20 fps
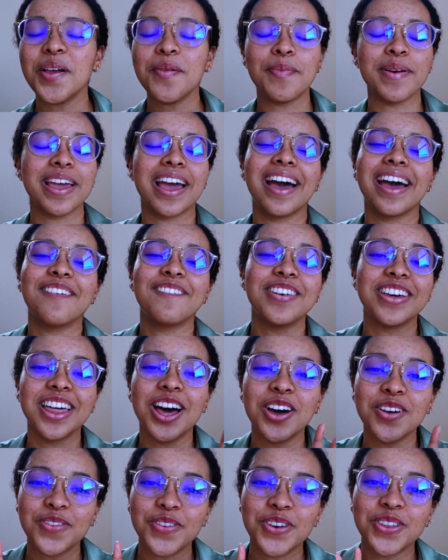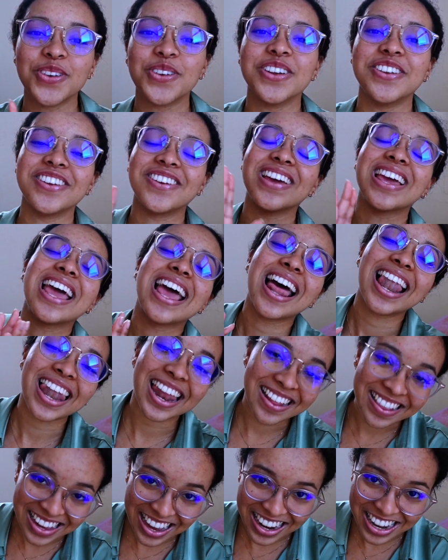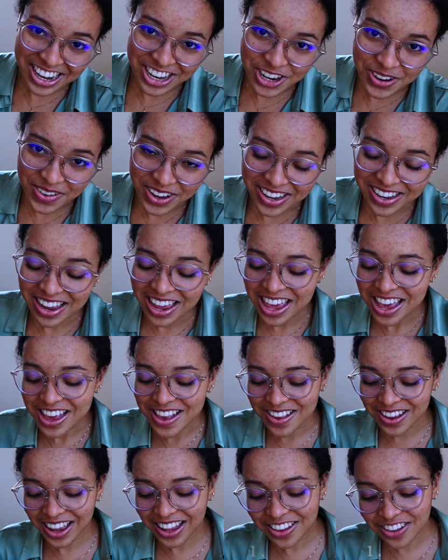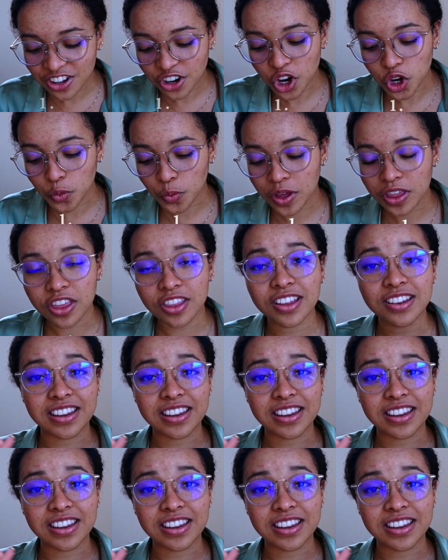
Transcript: But yeah, without further ado, let's get into it. So let's start with the